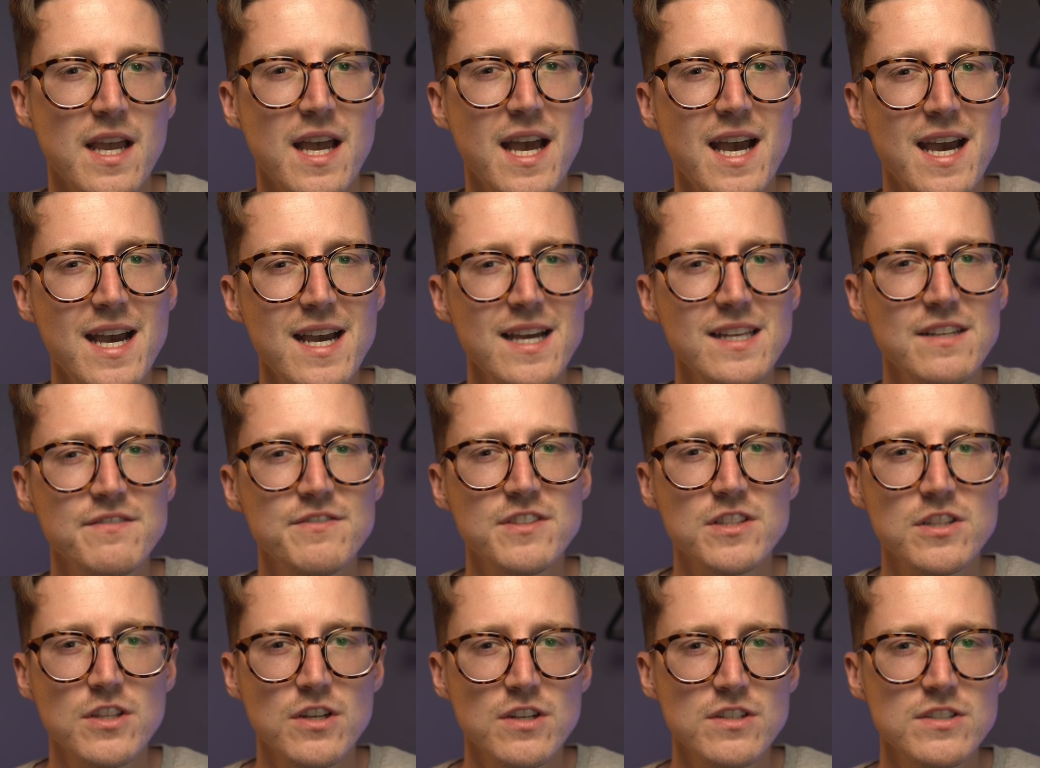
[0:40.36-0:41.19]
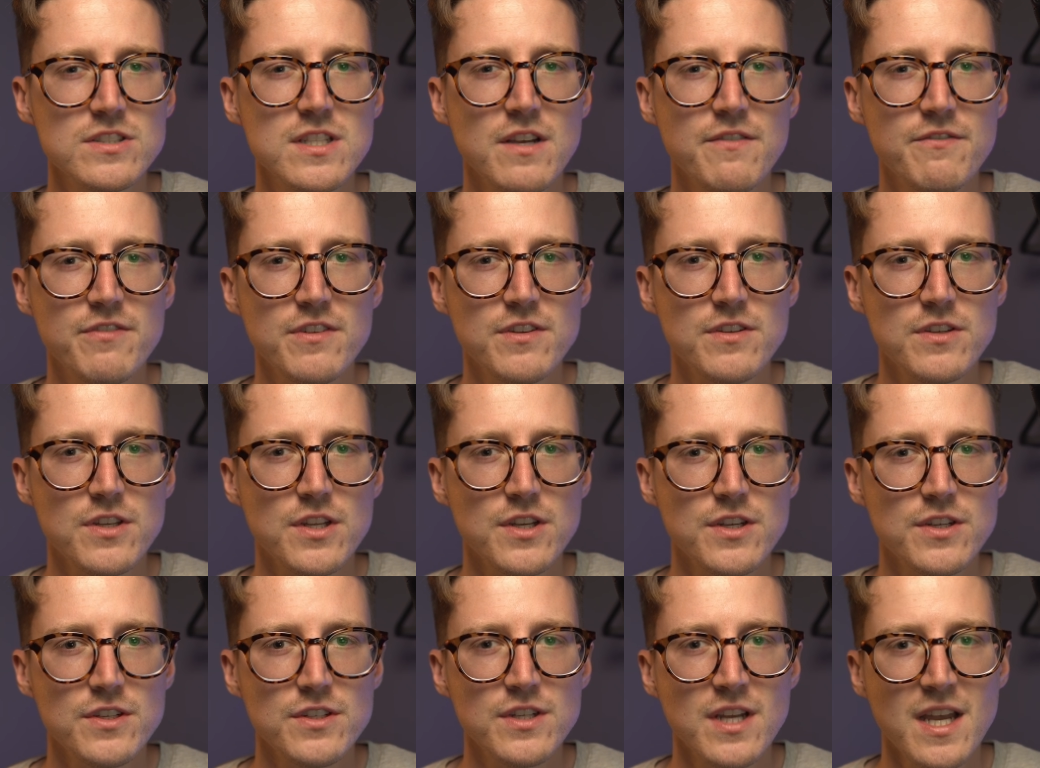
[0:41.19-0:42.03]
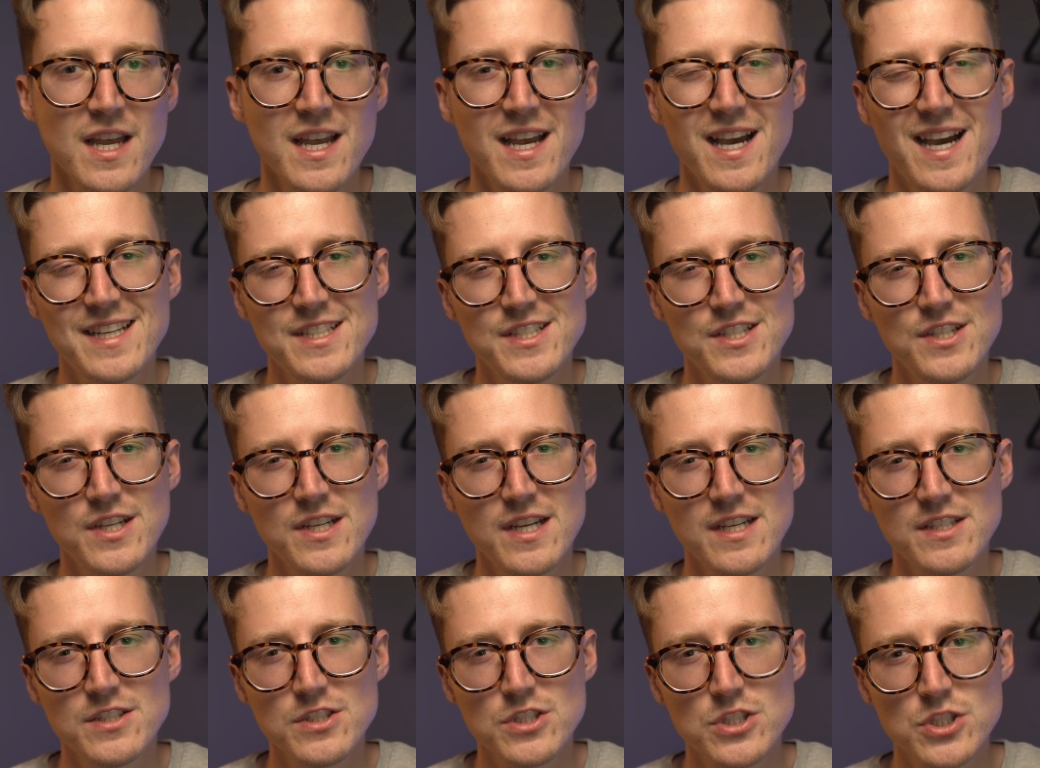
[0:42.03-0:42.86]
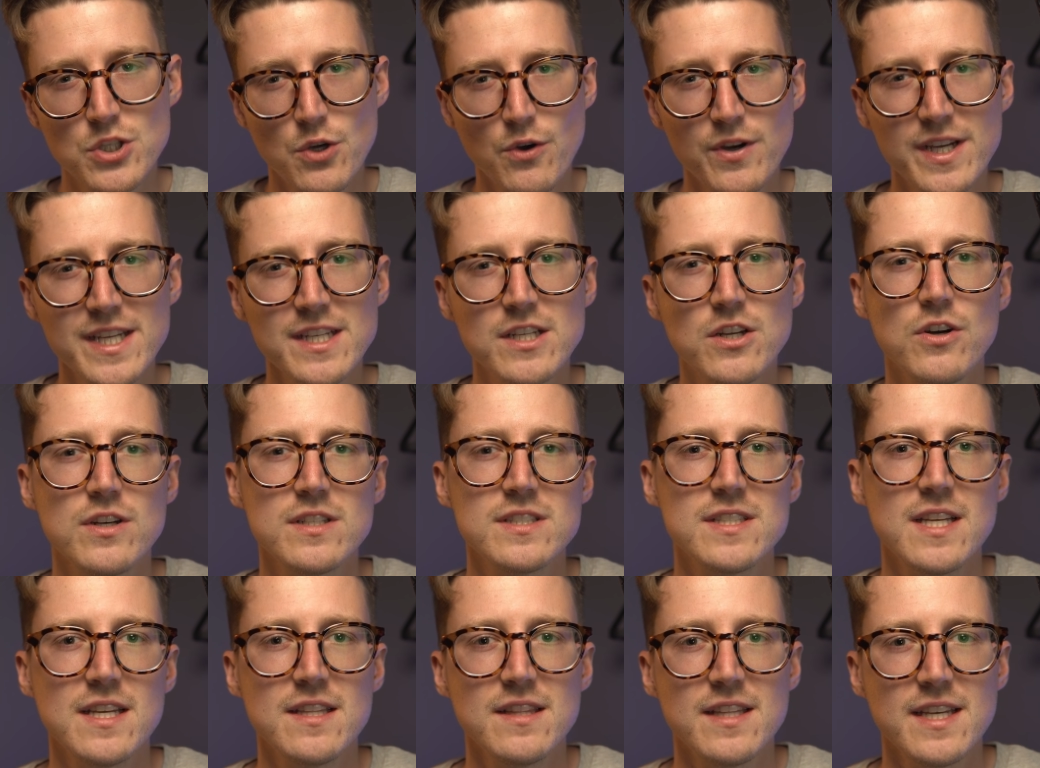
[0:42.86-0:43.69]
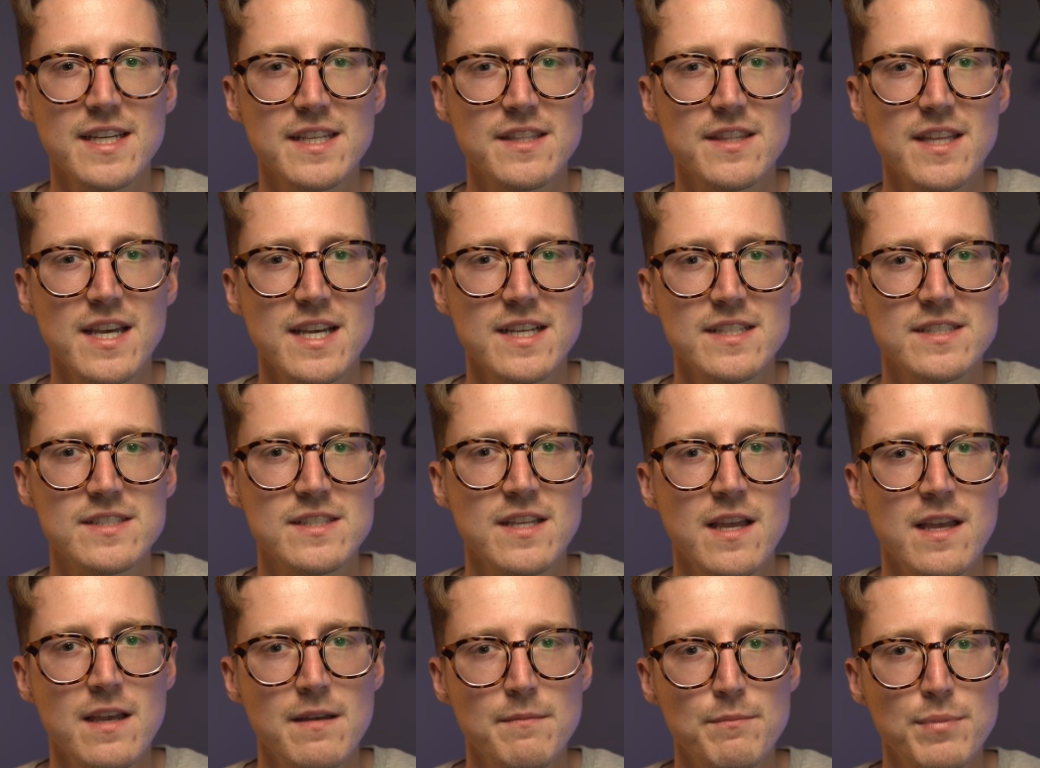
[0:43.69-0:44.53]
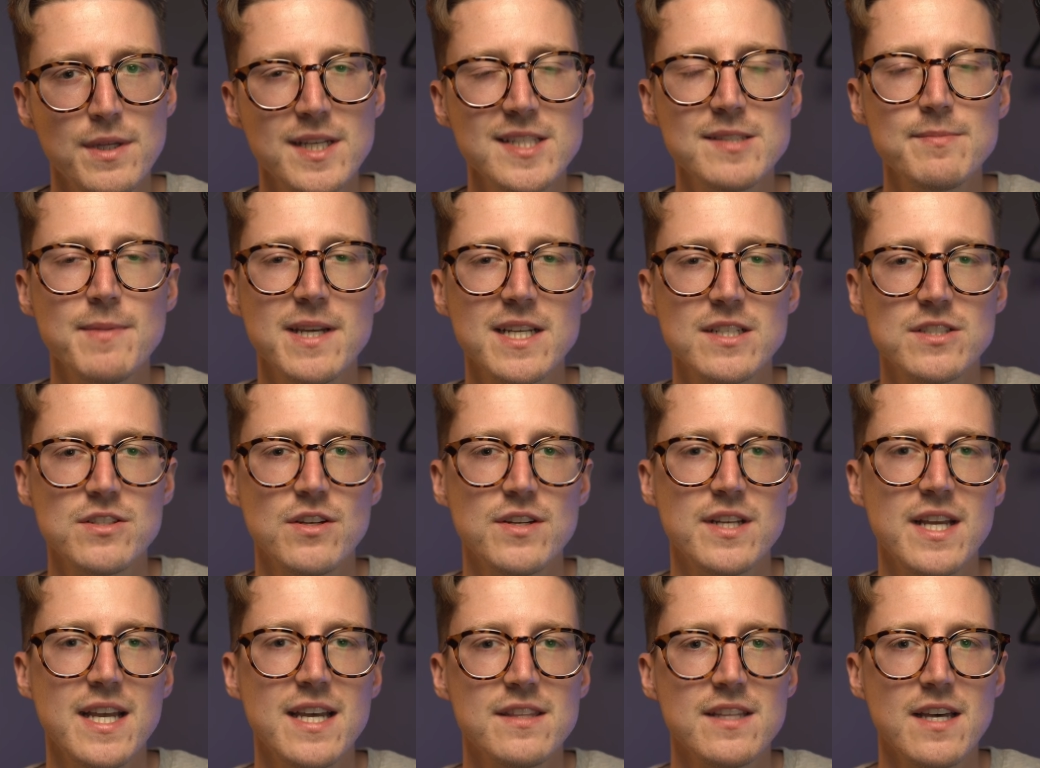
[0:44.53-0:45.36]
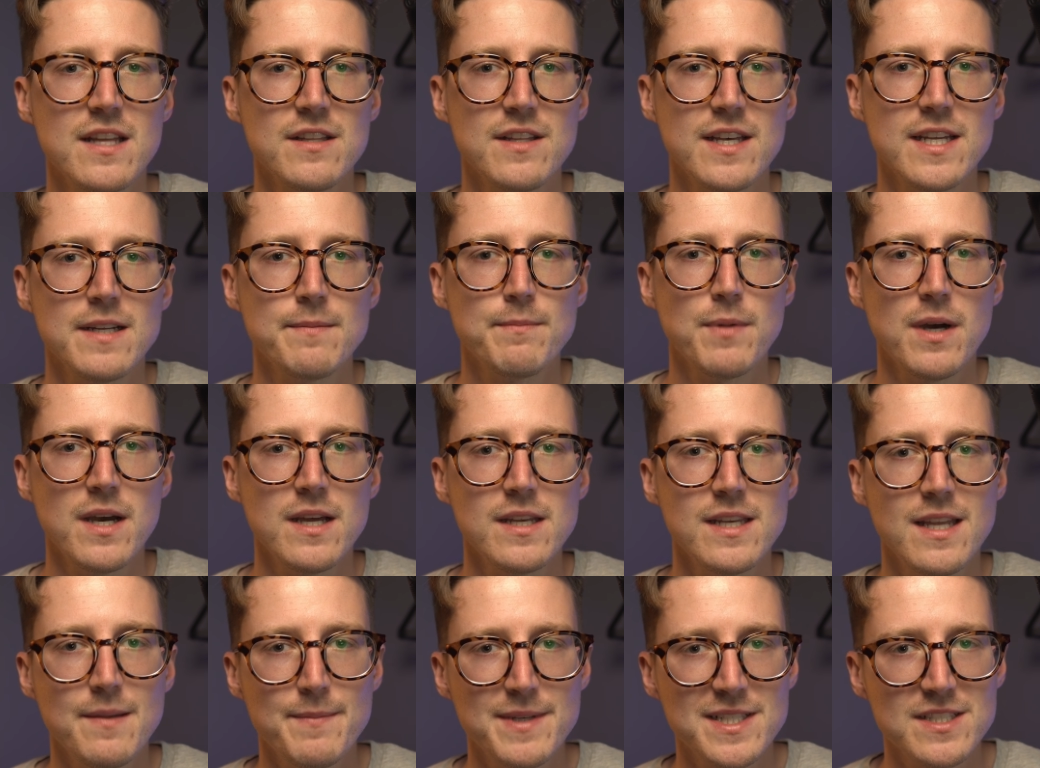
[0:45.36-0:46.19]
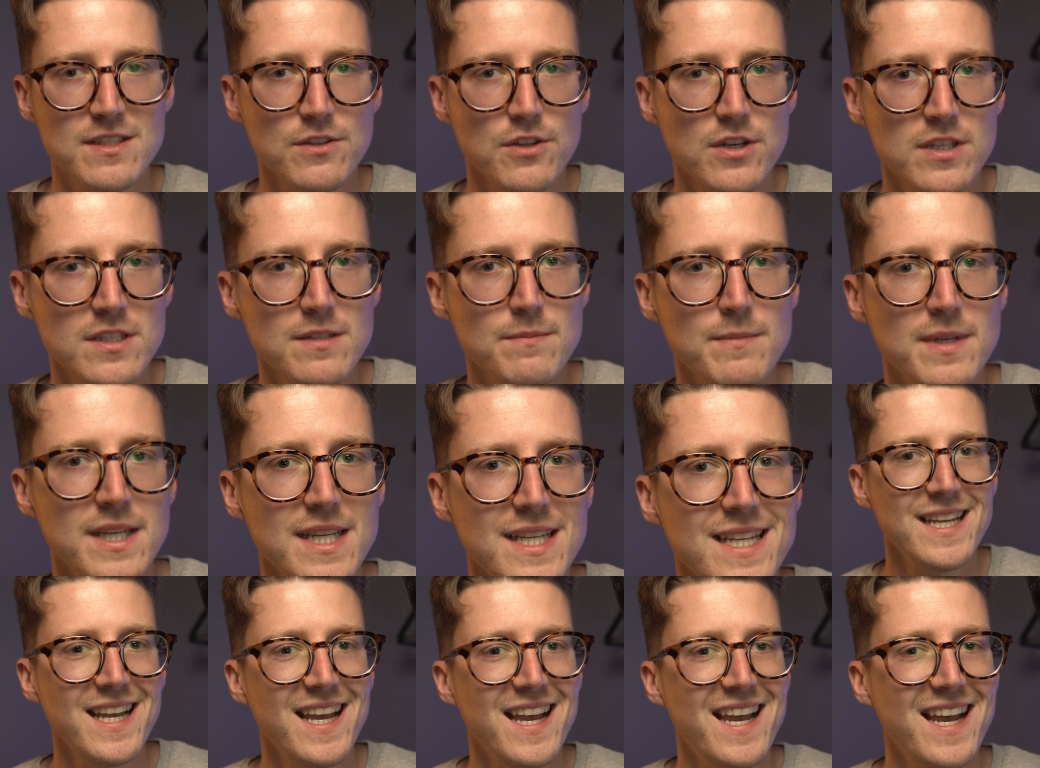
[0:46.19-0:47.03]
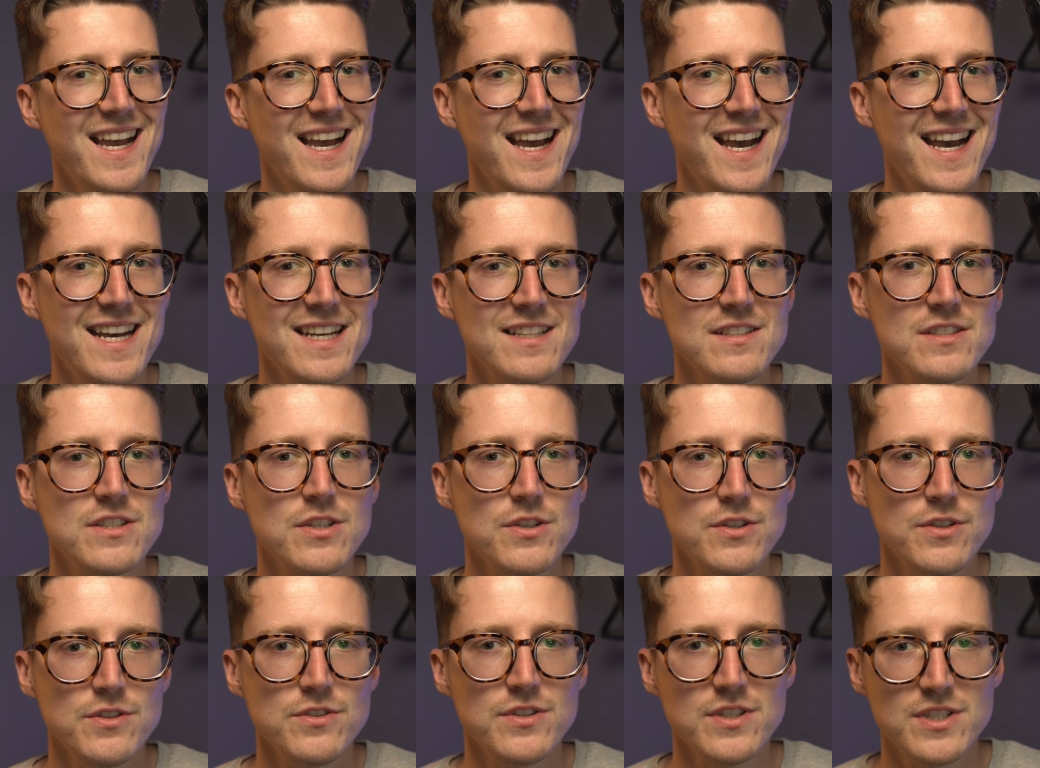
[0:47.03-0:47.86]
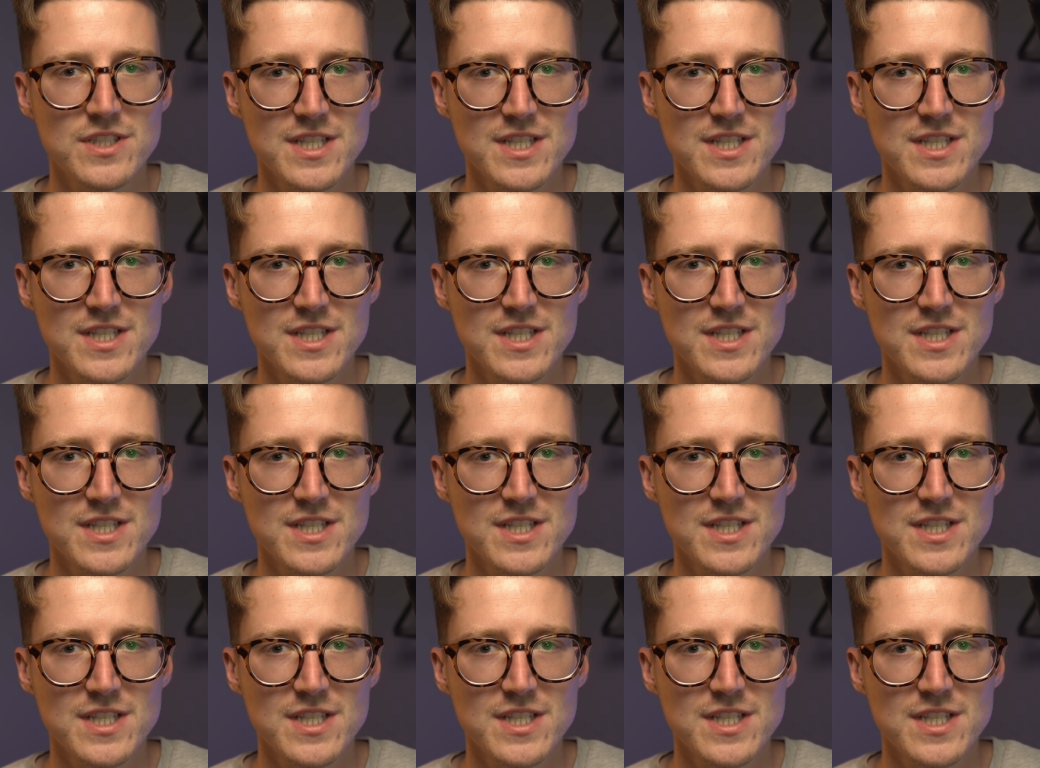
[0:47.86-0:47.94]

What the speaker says: And if you learn something new and you enjoy content like this, please make sure to hit that like button. It means a lot to me and to the